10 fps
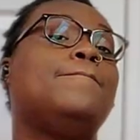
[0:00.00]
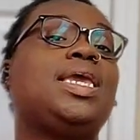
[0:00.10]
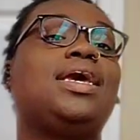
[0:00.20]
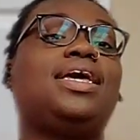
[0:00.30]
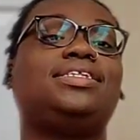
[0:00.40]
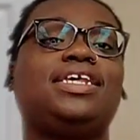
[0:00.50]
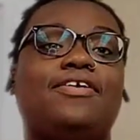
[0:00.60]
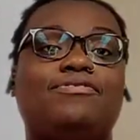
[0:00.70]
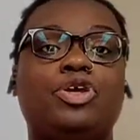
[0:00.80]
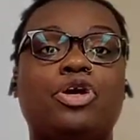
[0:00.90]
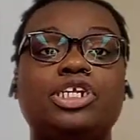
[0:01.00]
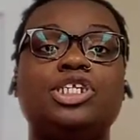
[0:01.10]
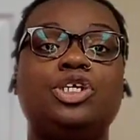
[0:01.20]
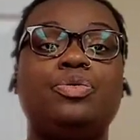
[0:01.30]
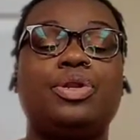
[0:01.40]
Because if your
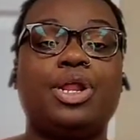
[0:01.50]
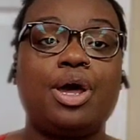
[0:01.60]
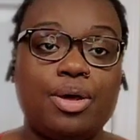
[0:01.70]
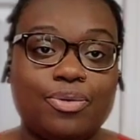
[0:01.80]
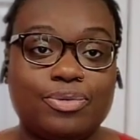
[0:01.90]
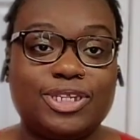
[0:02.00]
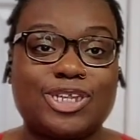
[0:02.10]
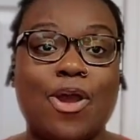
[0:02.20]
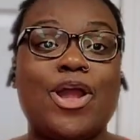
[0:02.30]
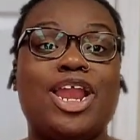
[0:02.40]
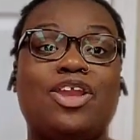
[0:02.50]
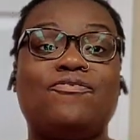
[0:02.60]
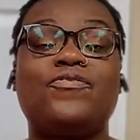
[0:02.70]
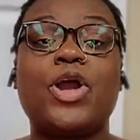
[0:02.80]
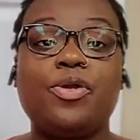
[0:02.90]
student loans are in
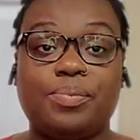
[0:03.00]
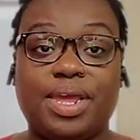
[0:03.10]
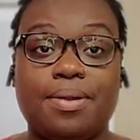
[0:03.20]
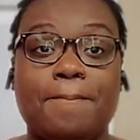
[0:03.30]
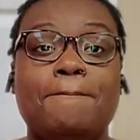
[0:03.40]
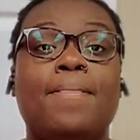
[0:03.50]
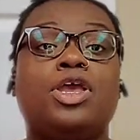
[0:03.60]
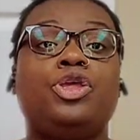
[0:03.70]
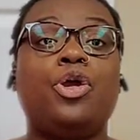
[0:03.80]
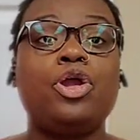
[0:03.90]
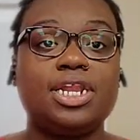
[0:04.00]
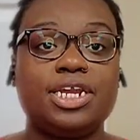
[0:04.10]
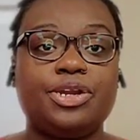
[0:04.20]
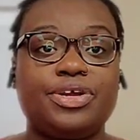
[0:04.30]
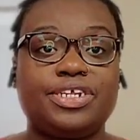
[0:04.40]
deferment, your
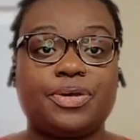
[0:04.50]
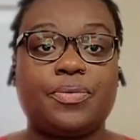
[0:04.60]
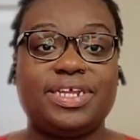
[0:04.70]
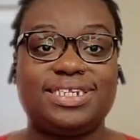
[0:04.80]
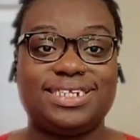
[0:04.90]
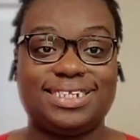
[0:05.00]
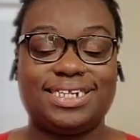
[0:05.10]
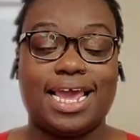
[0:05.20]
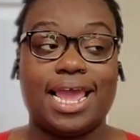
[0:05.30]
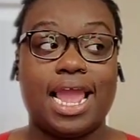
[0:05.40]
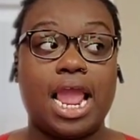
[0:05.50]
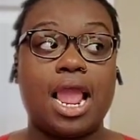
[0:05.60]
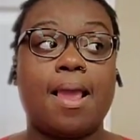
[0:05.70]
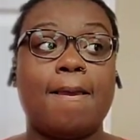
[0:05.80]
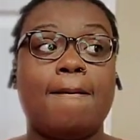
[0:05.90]
lender is going to say,
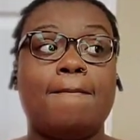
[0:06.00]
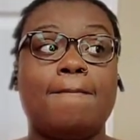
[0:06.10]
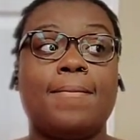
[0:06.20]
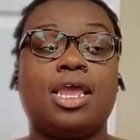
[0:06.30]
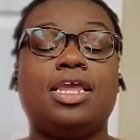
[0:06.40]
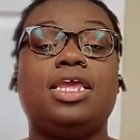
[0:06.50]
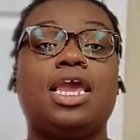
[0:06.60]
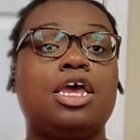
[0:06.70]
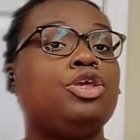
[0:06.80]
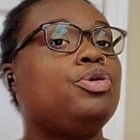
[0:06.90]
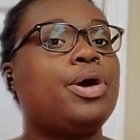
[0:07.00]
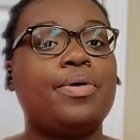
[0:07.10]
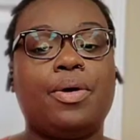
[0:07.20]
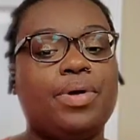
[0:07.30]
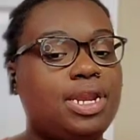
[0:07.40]
yeah, you
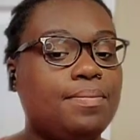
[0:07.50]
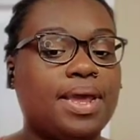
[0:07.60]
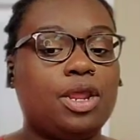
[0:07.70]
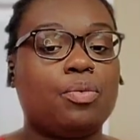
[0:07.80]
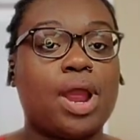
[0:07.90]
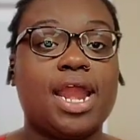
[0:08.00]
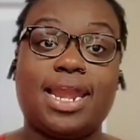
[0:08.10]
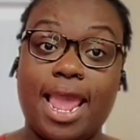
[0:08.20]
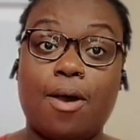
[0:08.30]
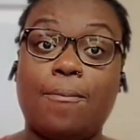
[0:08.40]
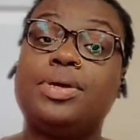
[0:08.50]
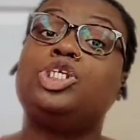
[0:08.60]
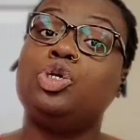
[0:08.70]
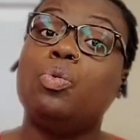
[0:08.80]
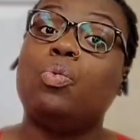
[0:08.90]
don't owe any money right now,
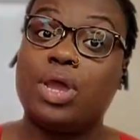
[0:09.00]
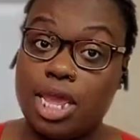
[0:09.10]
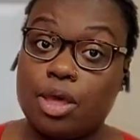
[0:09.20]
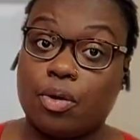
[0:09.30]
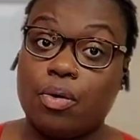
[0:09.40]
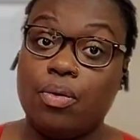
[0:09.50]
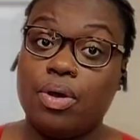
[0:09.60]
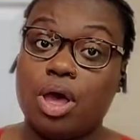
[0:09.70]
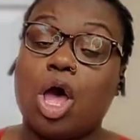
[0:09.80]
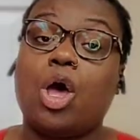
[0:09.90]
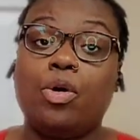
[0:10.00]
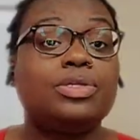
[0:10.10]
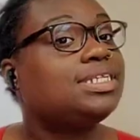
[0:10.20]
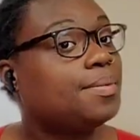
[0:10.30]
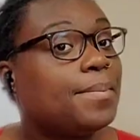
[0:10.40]
but you will owe
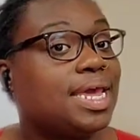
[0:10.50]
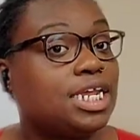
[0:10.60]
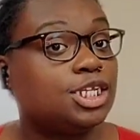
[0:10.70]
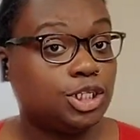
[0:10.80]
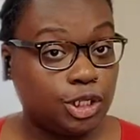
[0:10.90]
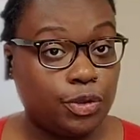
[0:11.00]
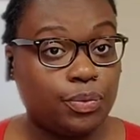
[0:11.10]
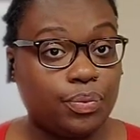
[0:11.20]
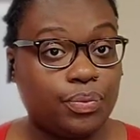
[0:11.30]
some money soon.